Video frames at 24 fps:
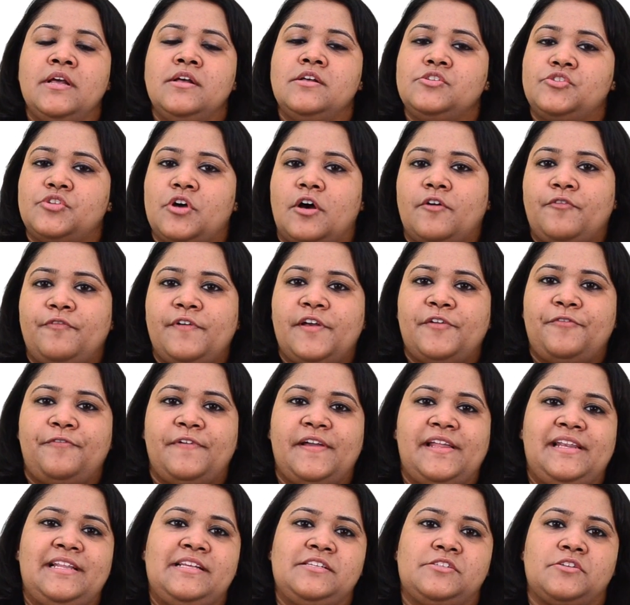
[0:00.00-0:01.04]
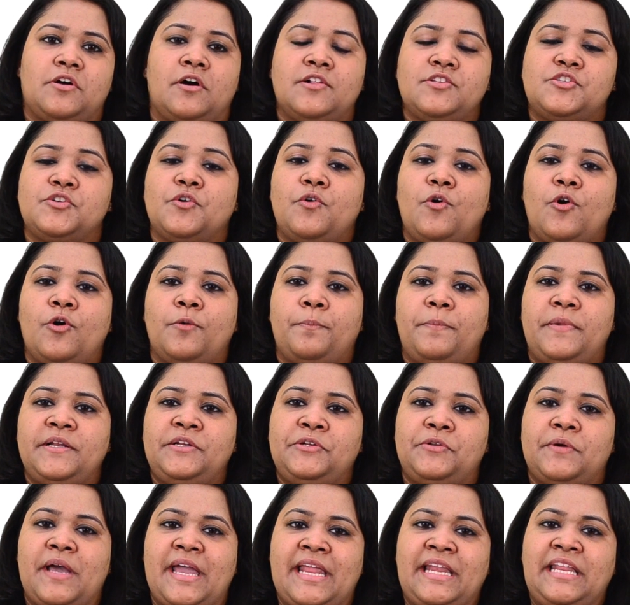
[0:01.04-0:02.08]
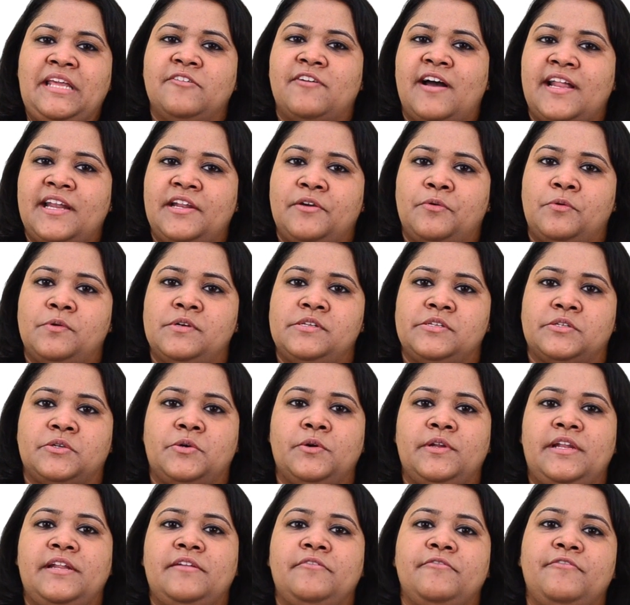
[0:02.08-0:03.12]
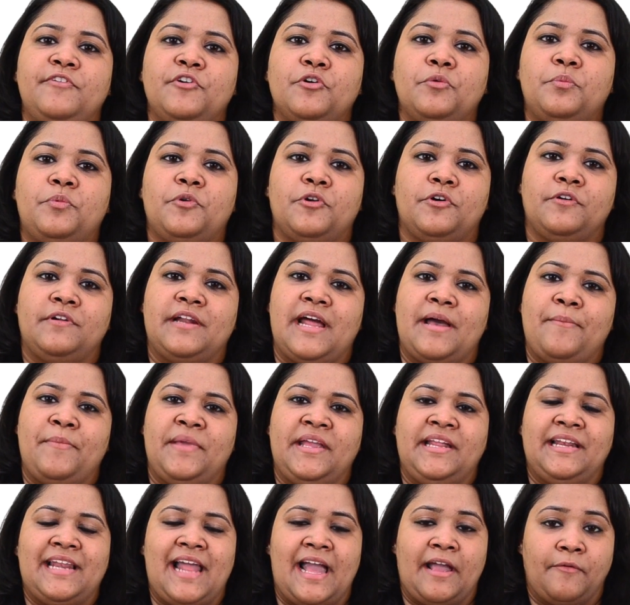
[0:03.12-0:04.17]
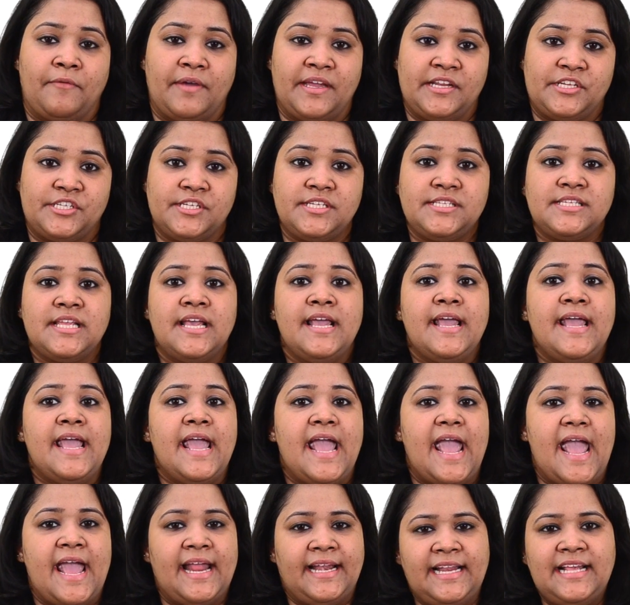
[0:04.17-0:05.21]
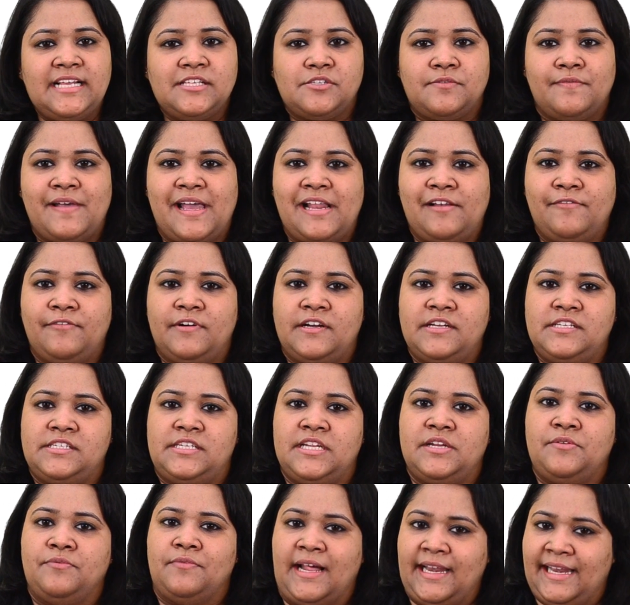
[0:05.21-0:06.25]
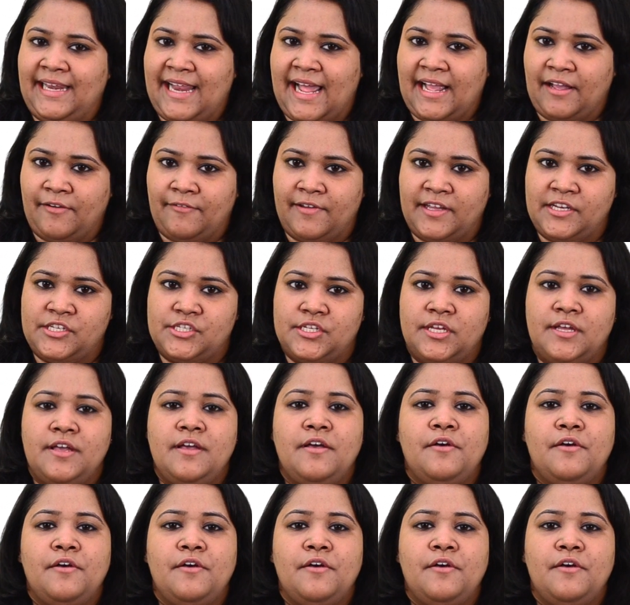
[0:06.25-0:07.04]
Software field is also open to anyone who is good in few programming languages, at least well versed in one language.